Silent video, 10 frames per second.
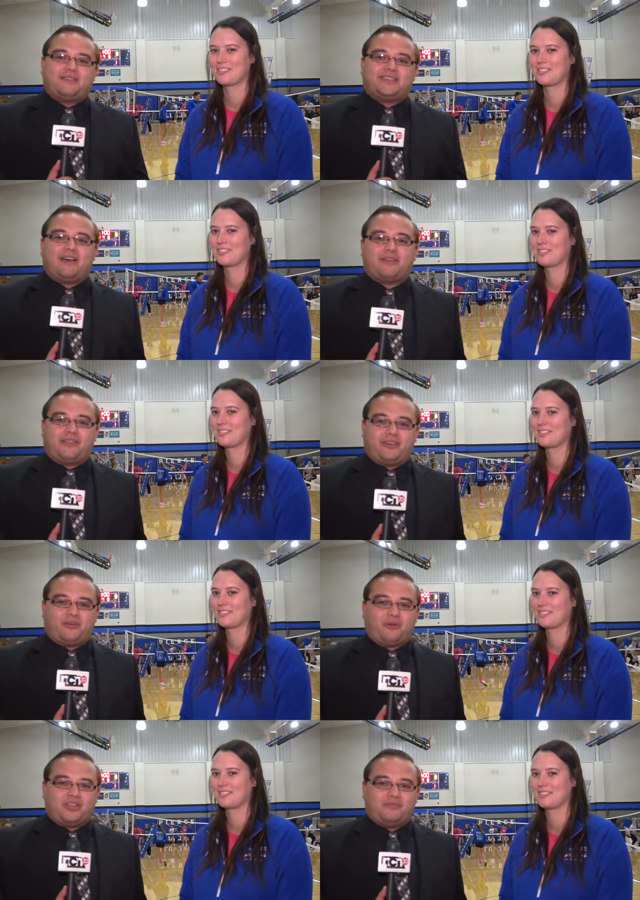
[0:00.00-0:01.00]
Speaker 1: Now down on
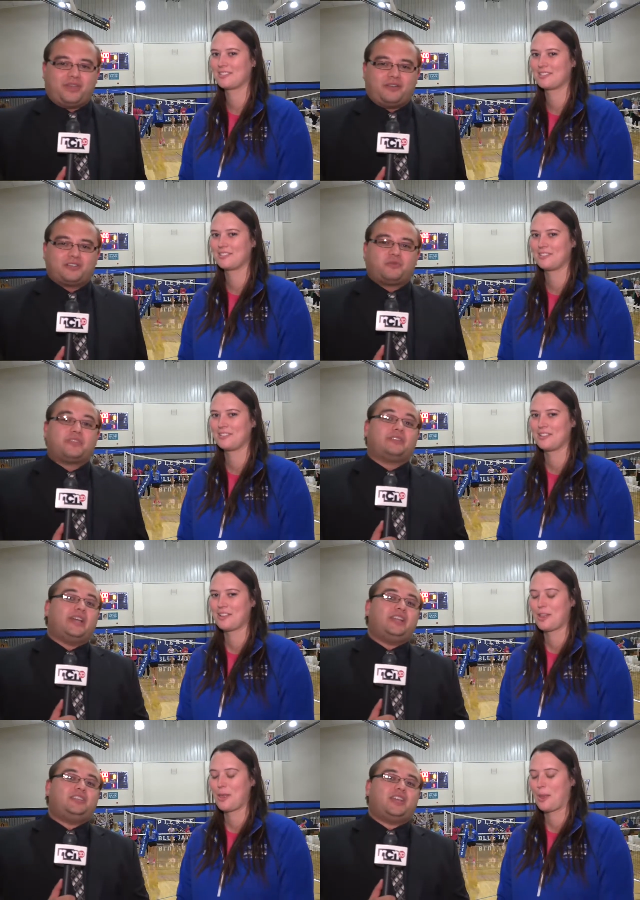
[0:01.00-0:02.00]
the court in Pierce, where
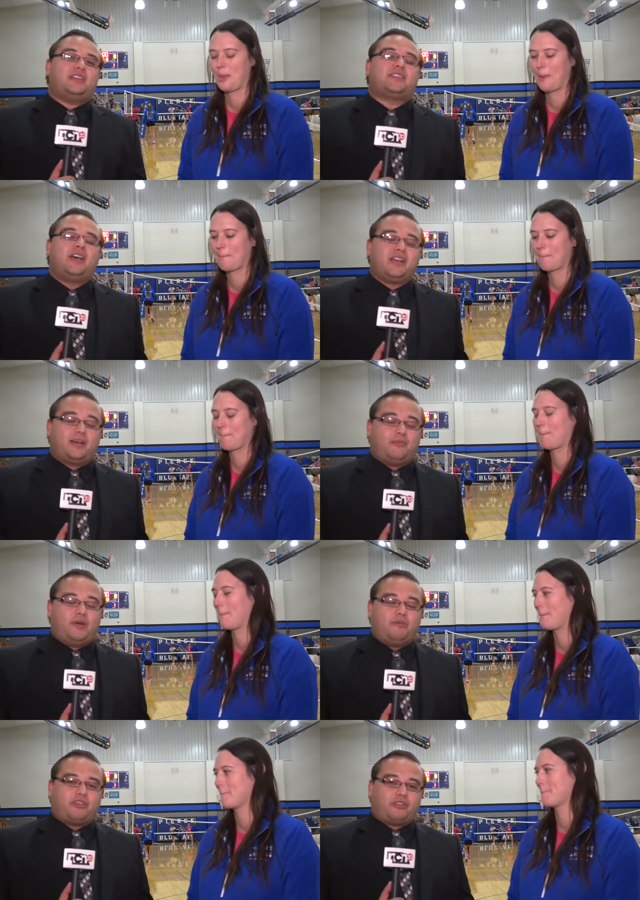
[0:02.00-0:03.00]
the Lady Jays
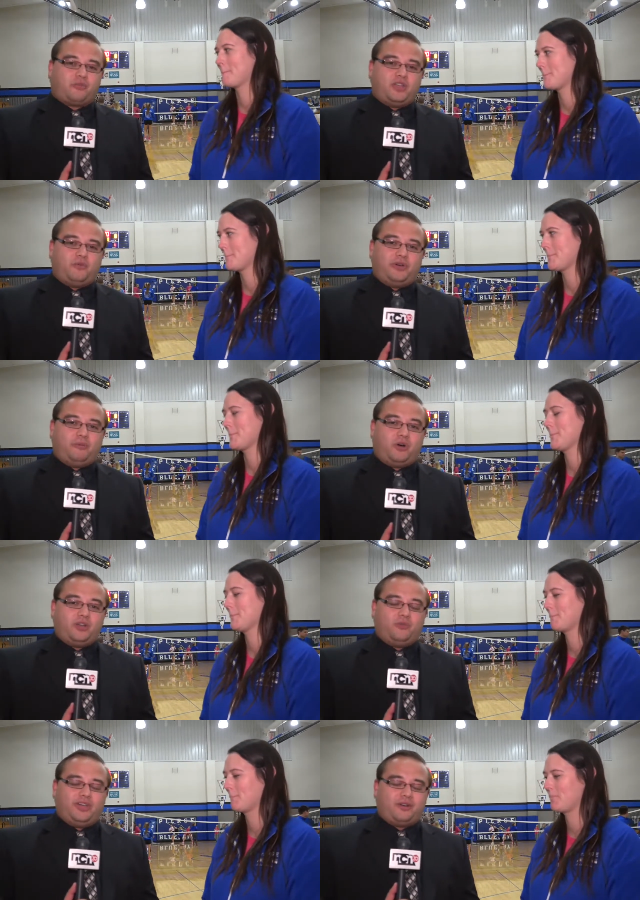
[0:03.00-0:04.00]
come away with a
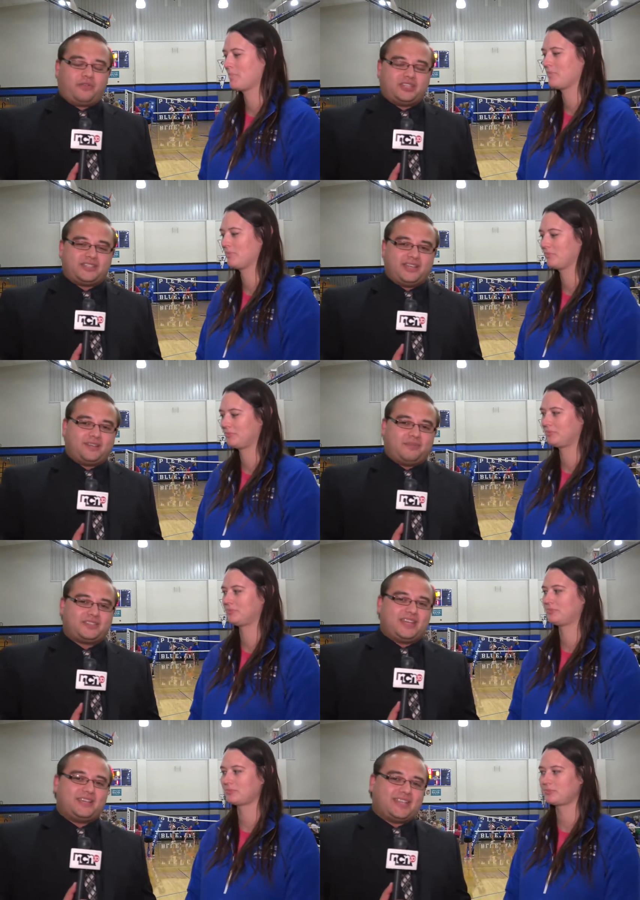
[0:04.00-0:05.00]
3-1 win over the Stanton
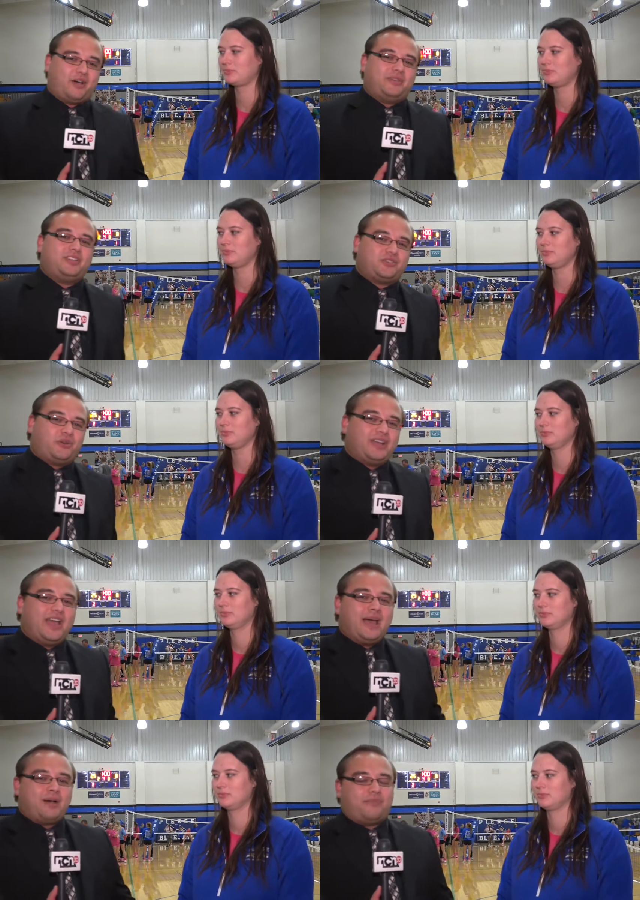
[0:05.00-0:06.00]
Mustangs, now being
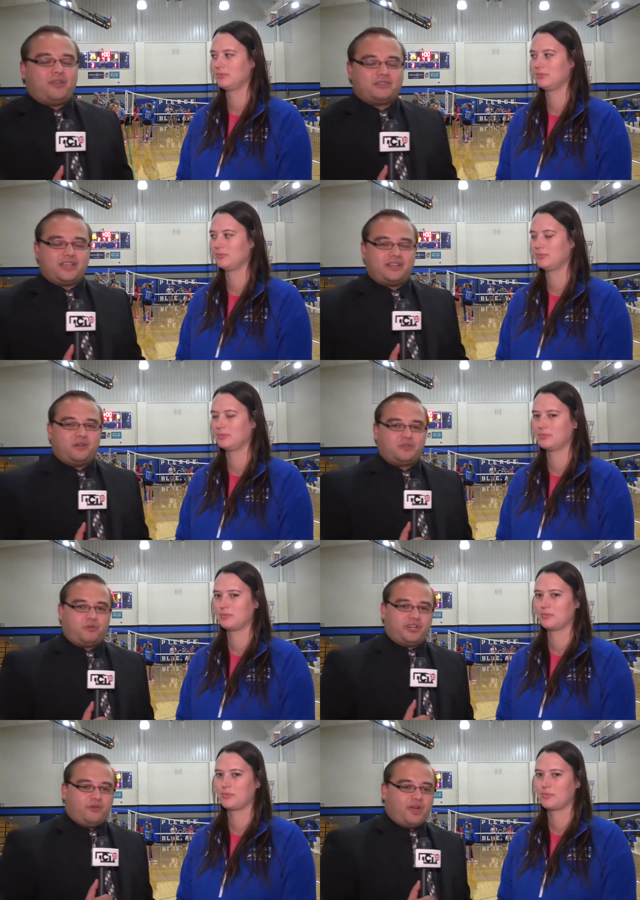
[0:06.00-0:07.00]
joined by Pierce head
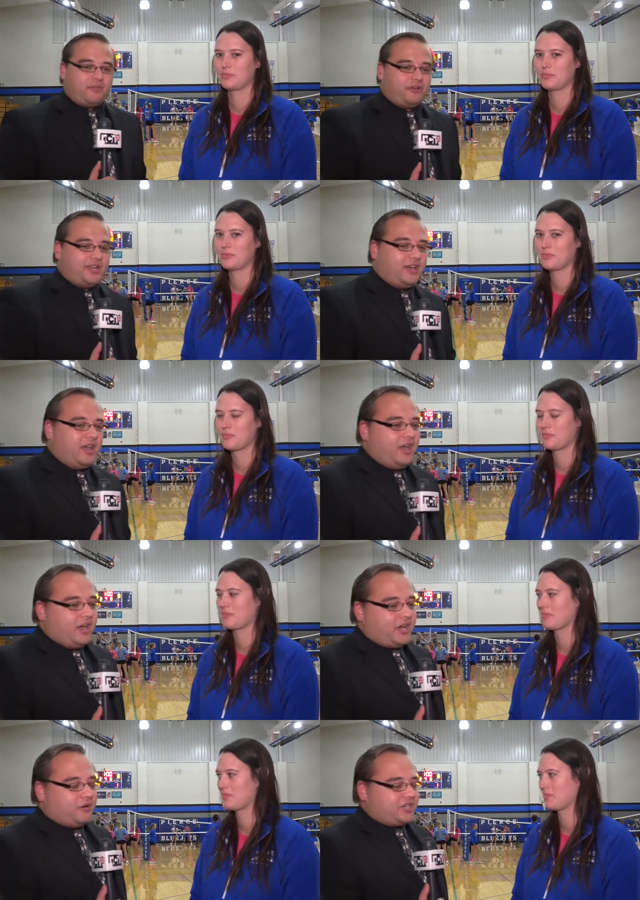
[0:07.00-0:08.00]
coach Brittany Weber. And
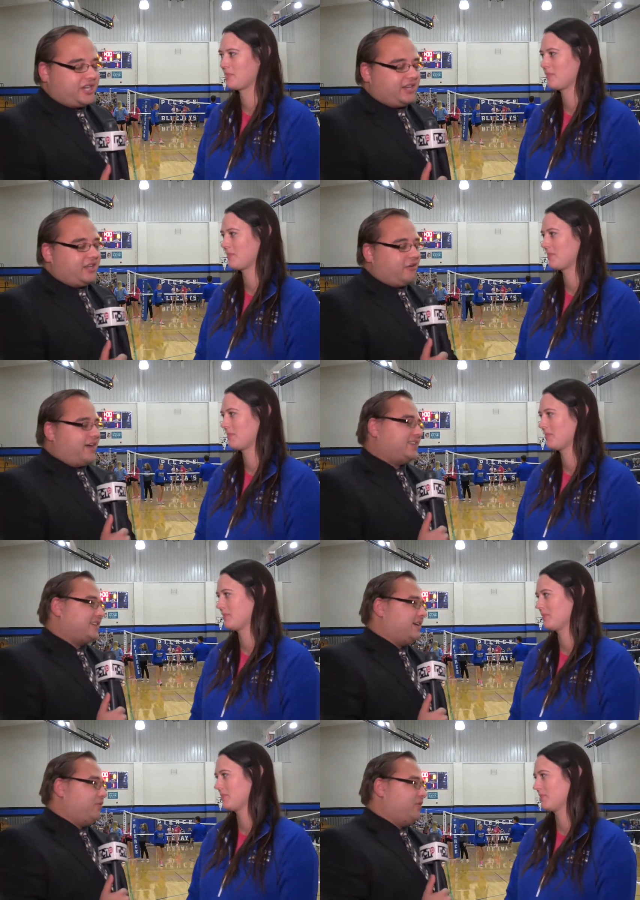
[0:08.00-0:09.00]
coach, again,
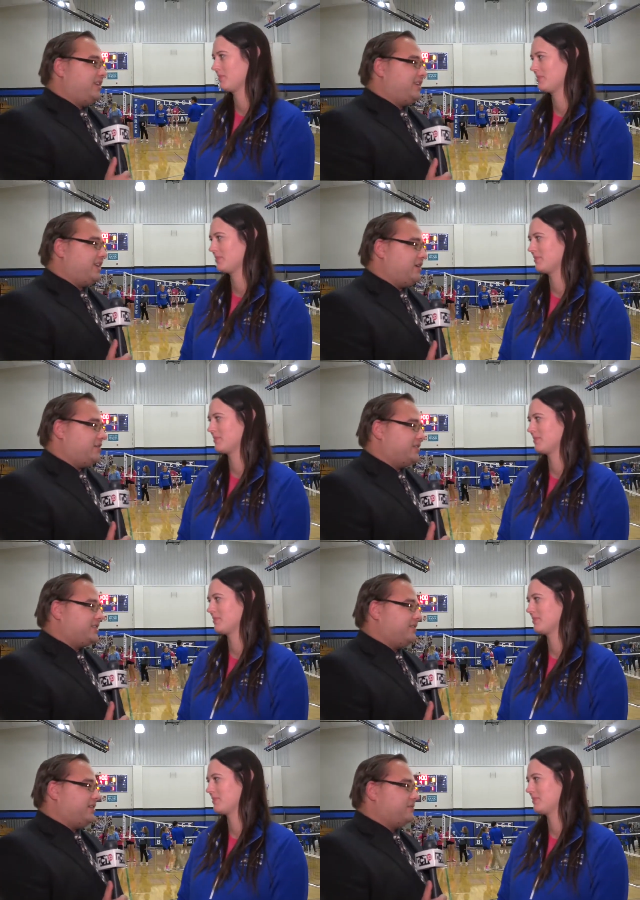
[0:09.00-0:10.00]
congrats on the win here
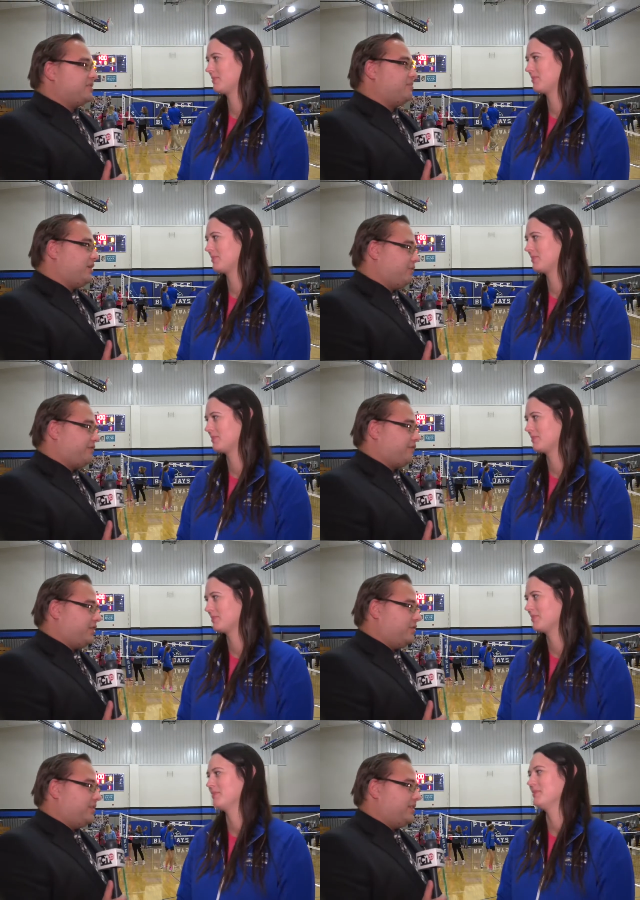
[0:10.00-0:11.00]
this evening. It was a big one
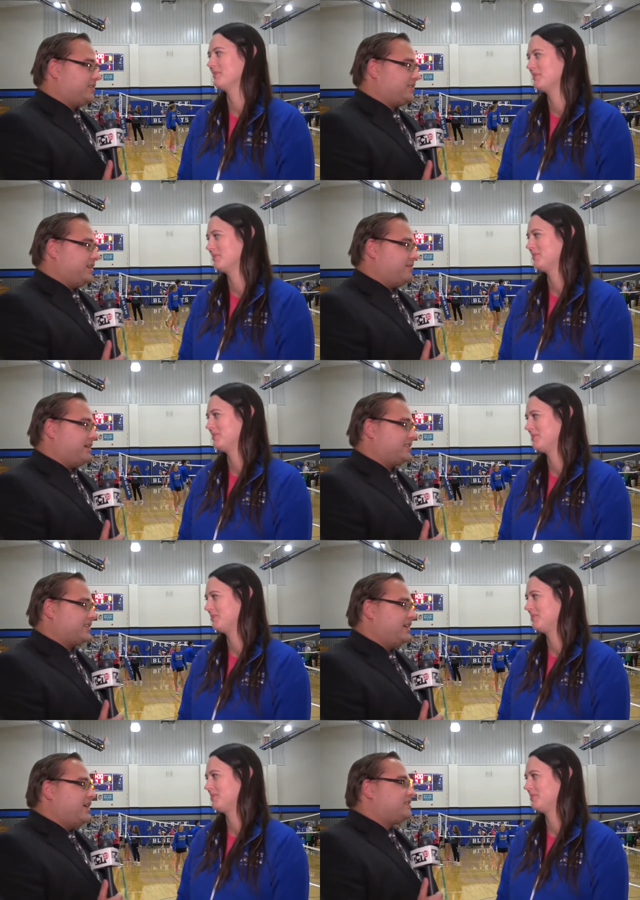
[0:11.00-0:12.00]
for you and this team
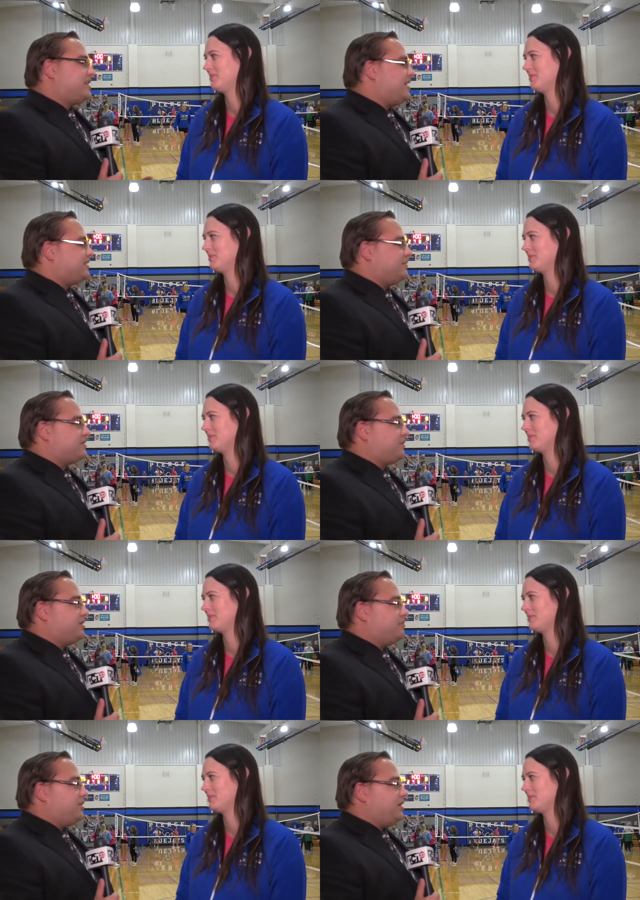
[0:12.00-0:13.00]
against a Stanton team that's
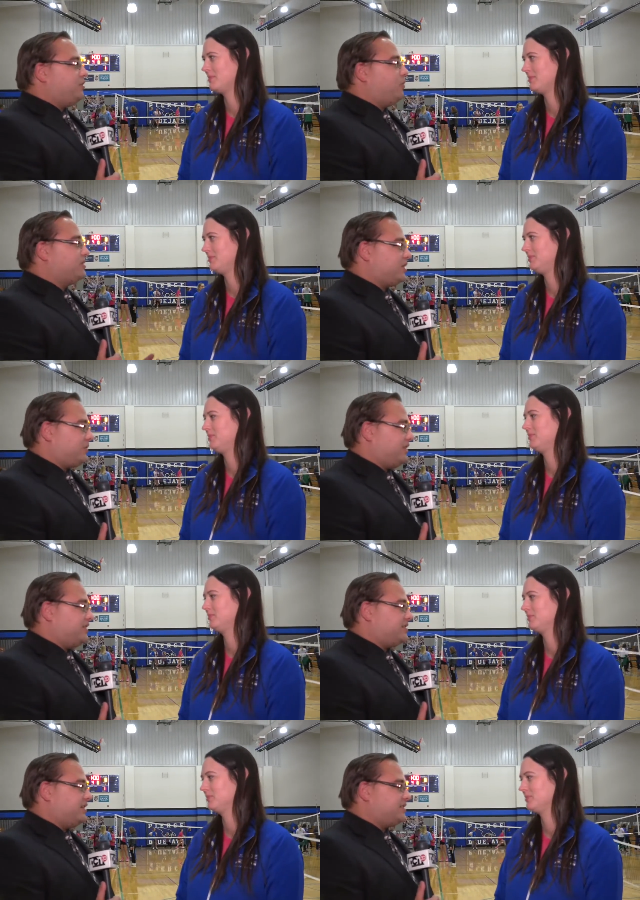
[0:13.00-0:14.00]
already beaten you once
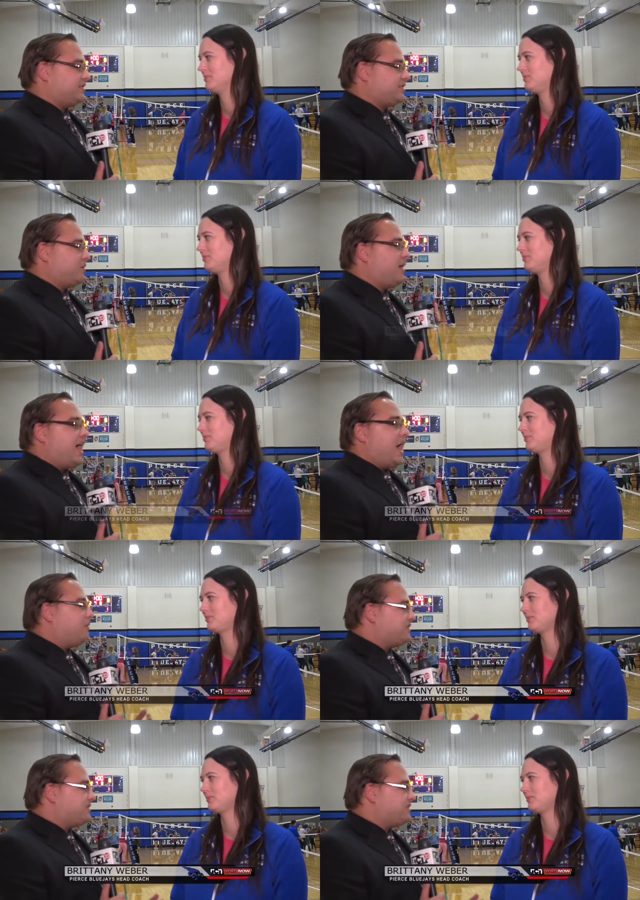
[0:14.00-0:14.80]
already this season. So how